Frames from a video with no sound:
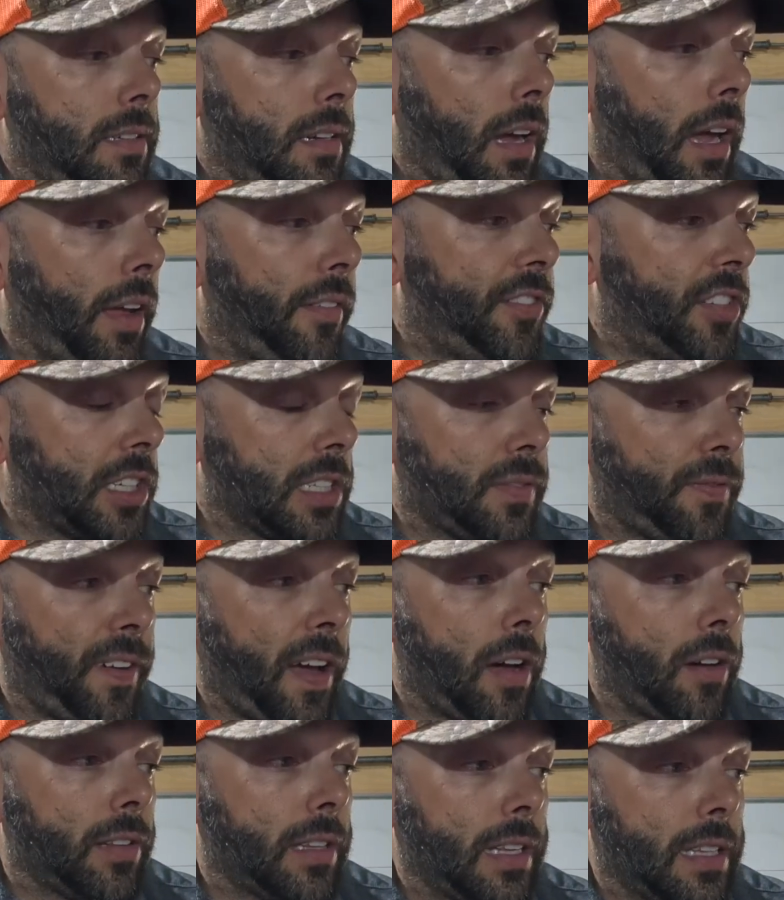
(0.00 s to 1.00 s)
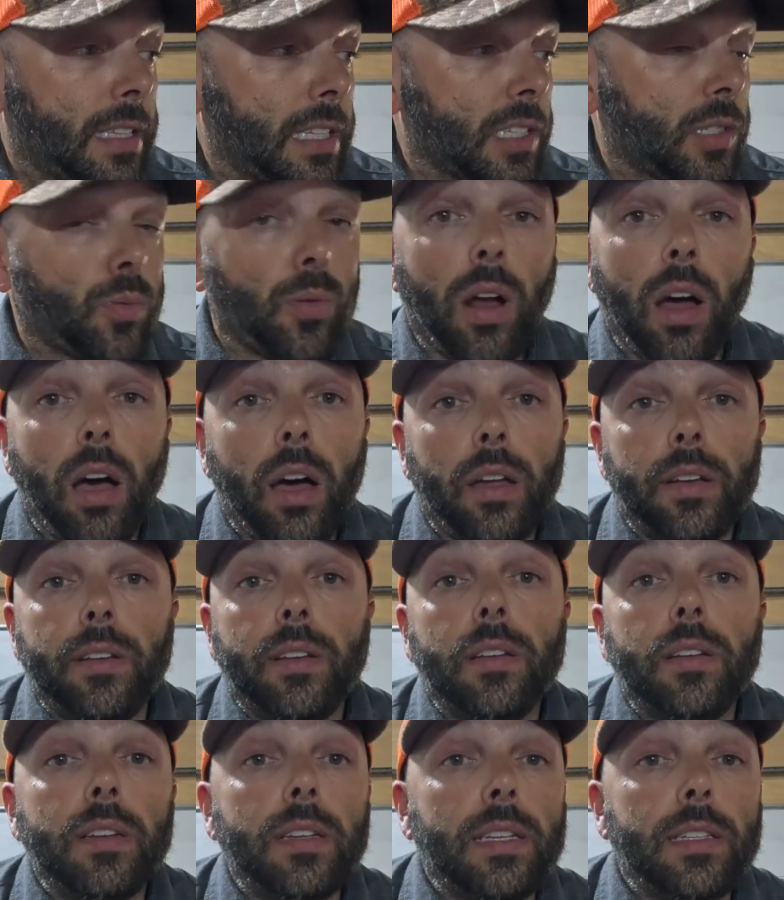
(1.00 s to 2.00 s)
I've just found that this
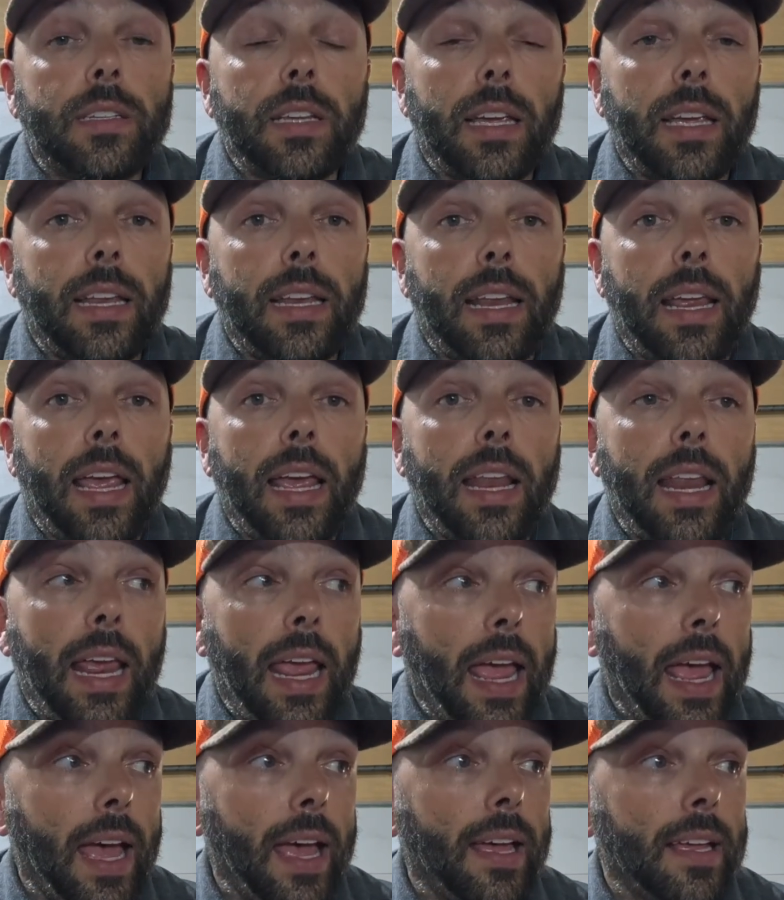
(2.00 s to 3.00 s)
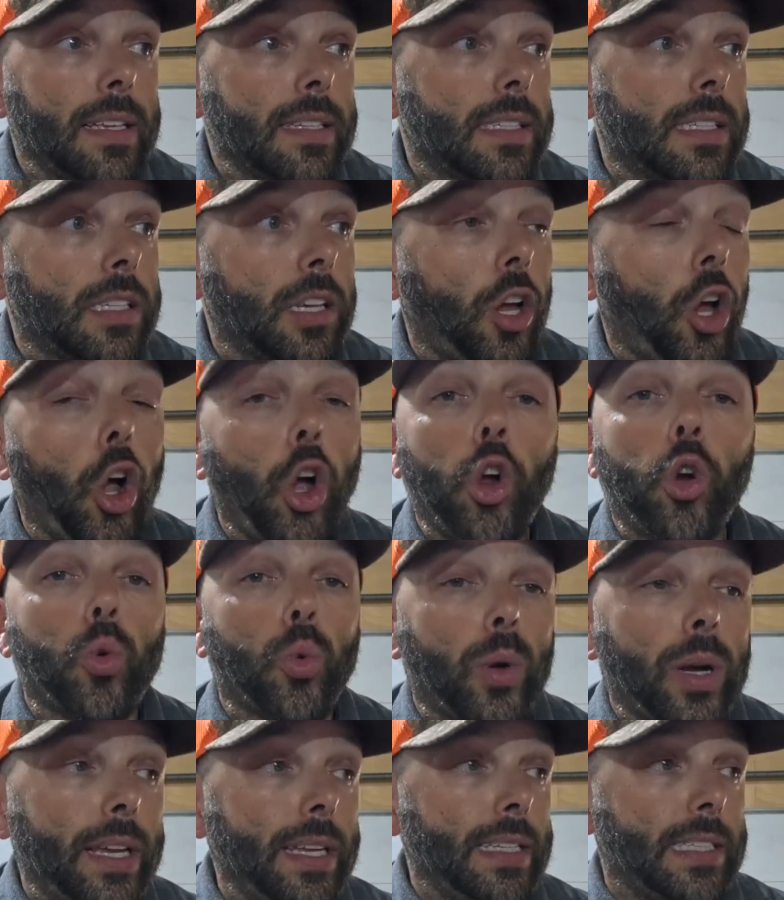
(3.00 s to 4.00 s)
rod, it has a
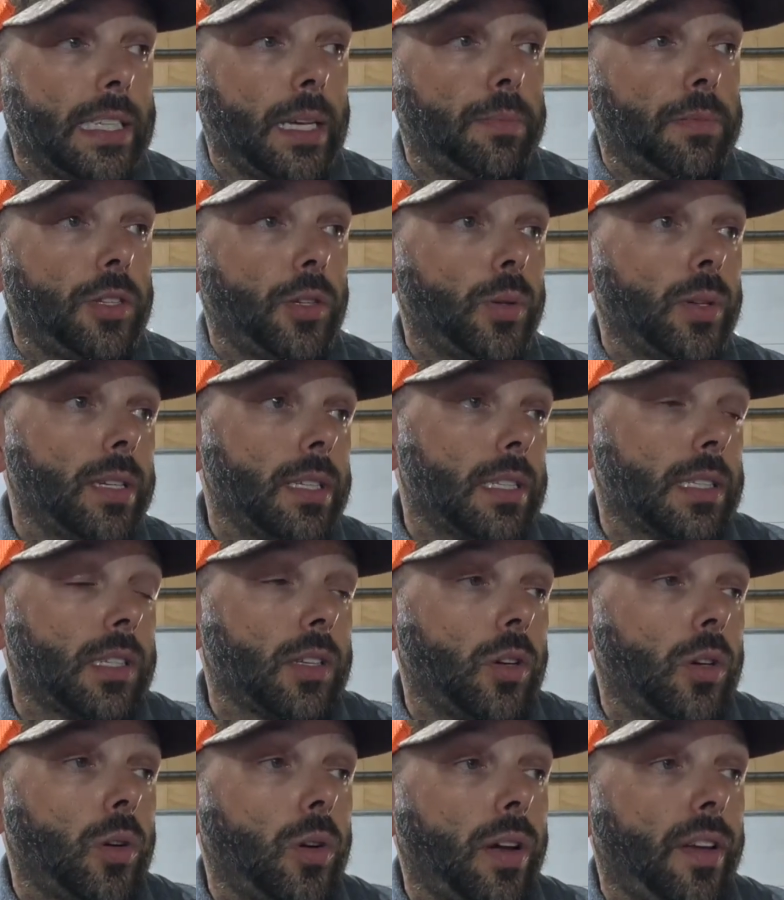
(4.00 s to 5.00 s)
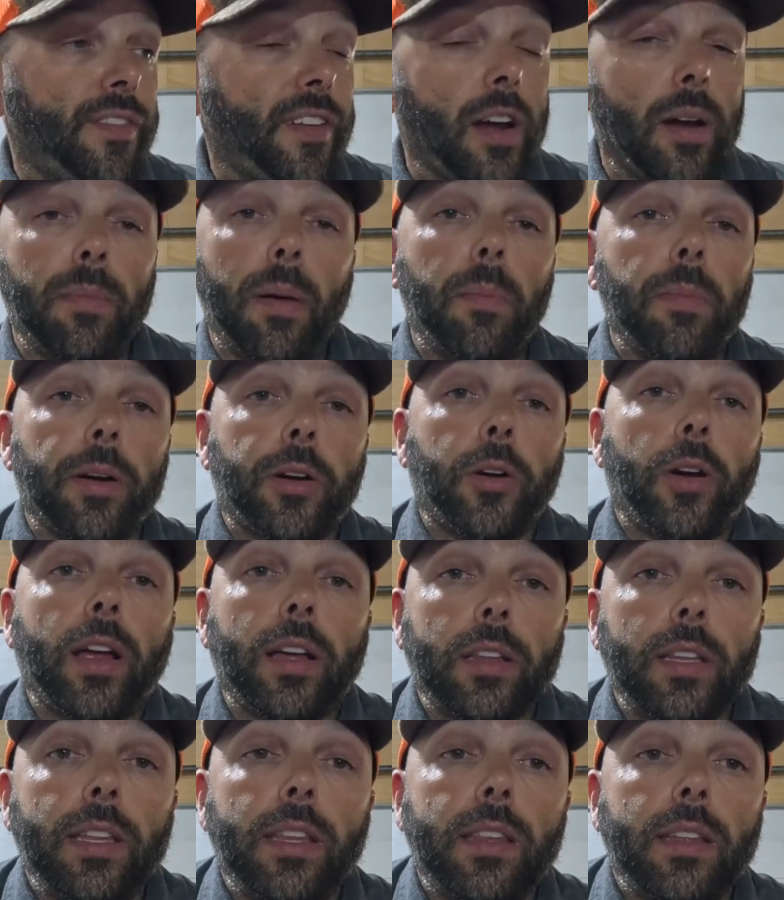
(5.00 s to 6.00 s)
great tip to it. So if I remember
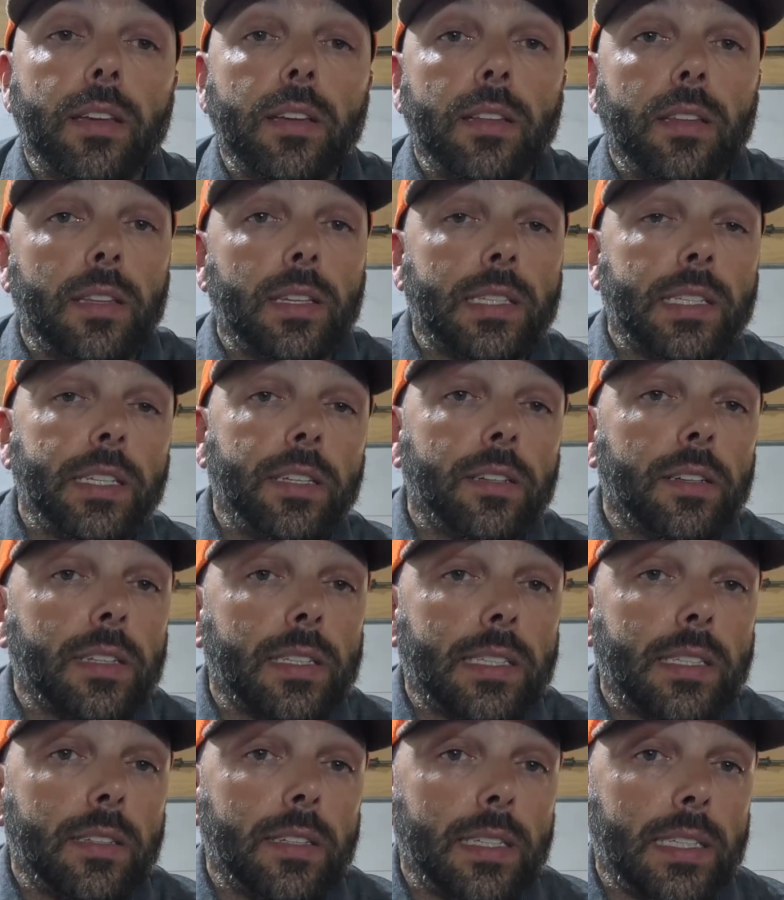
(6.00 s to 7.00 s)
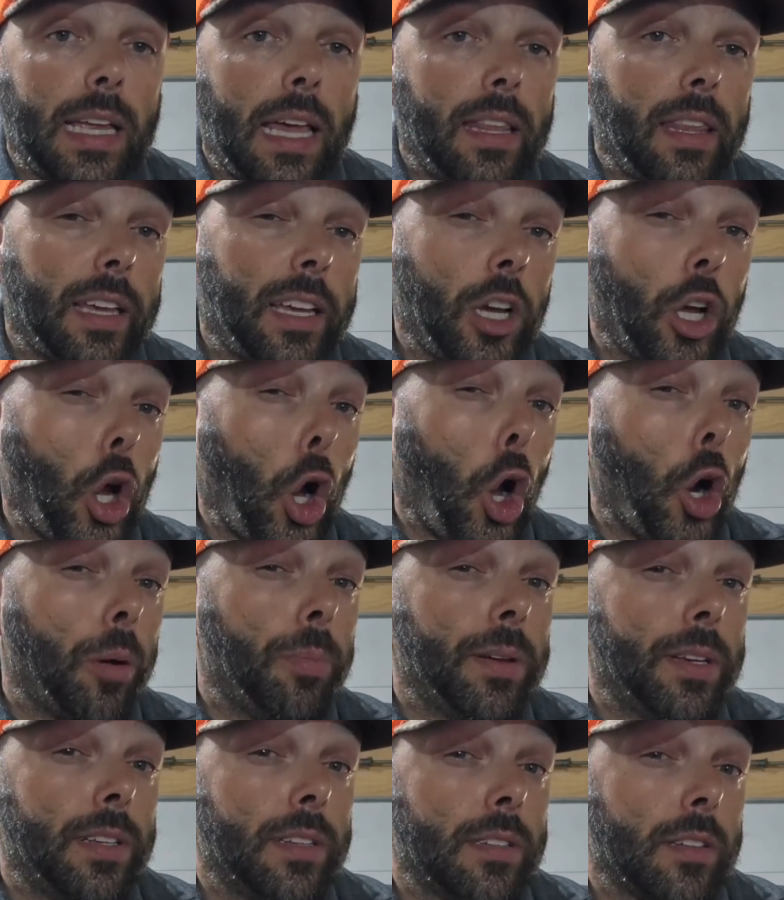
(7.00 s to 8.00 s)
correctly, the Sierra series had like
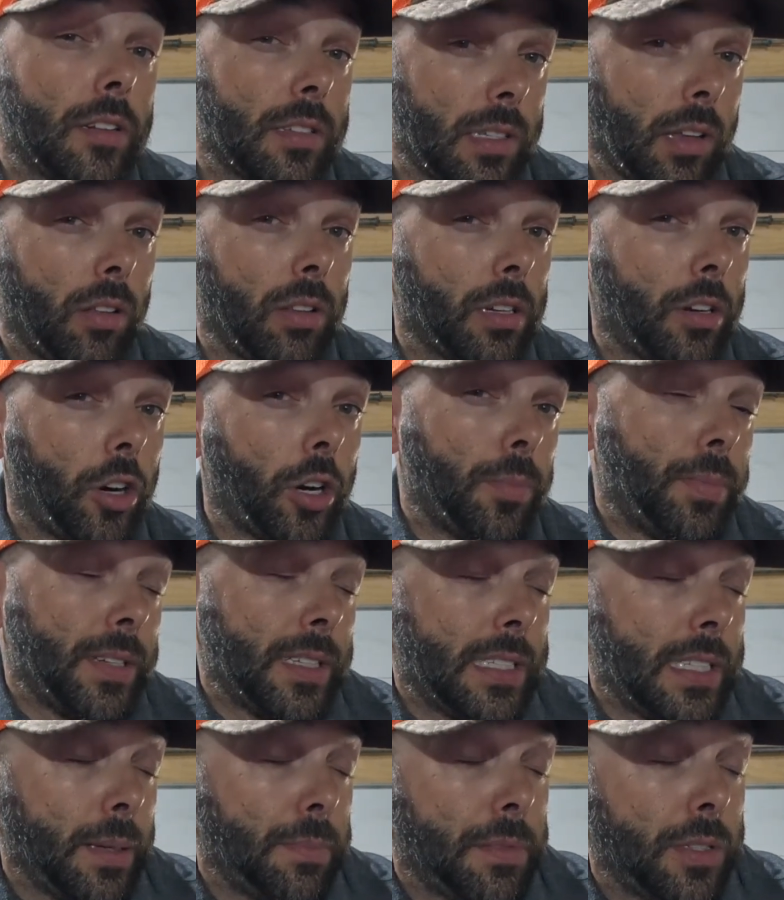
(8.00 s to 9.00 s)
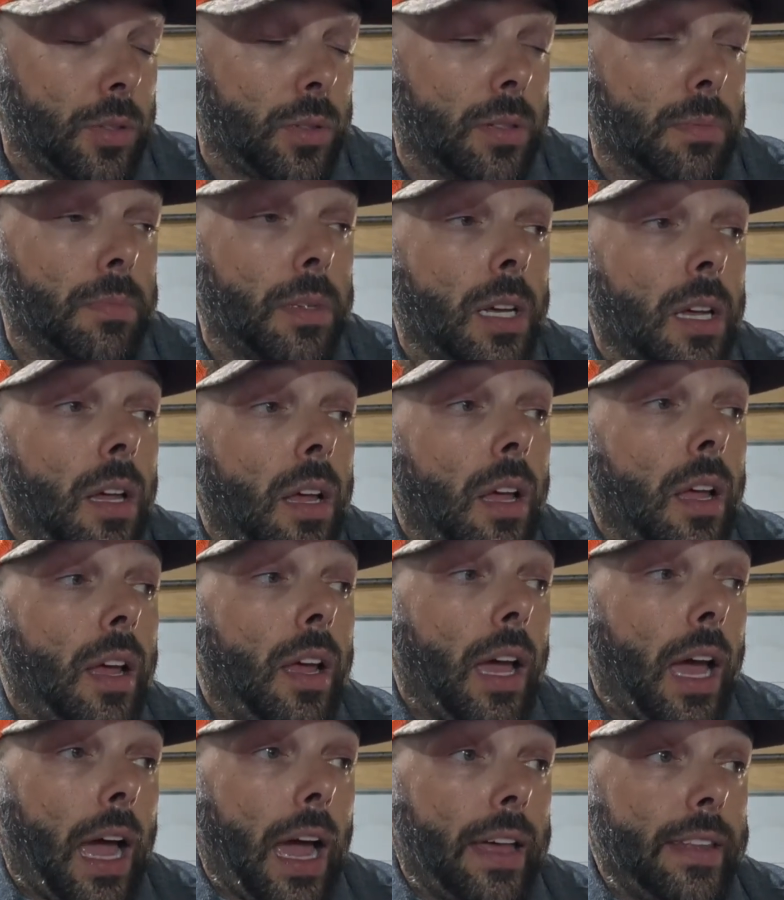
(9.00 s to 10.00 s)
a solid carbon tip to them,
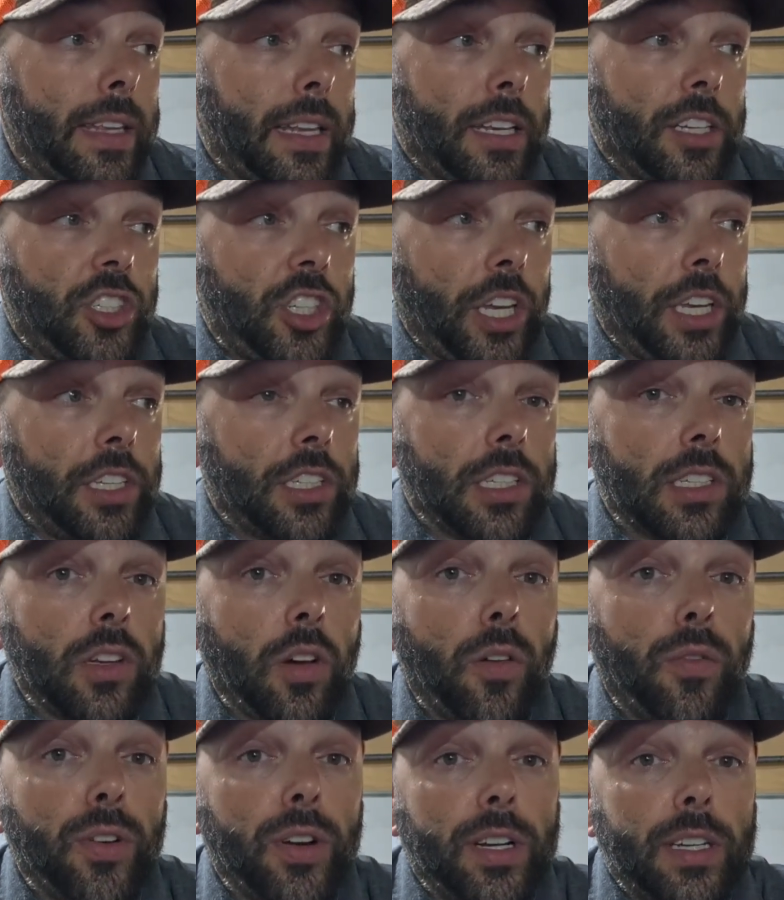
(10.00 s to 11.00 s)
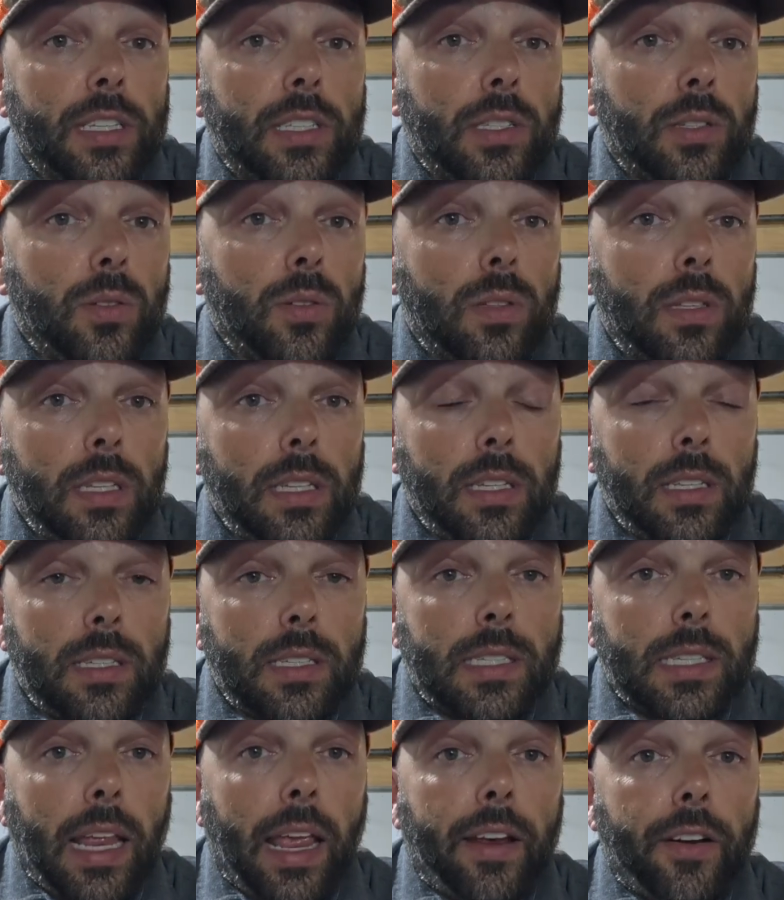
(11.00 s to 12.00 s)
and then it changes over into the
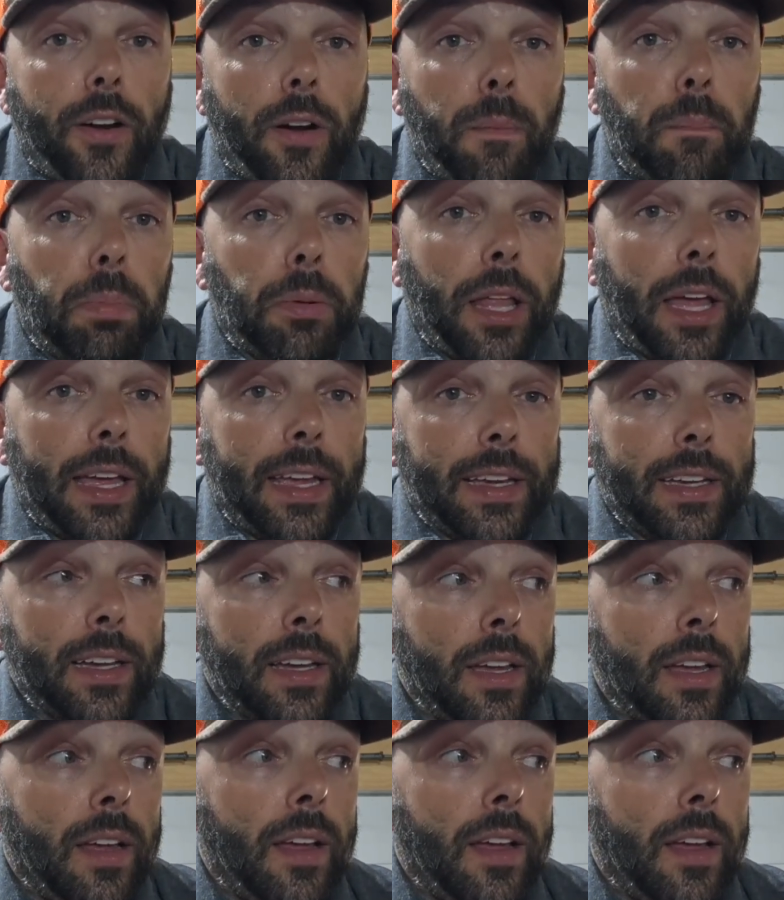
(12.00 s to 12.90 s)
standard blank.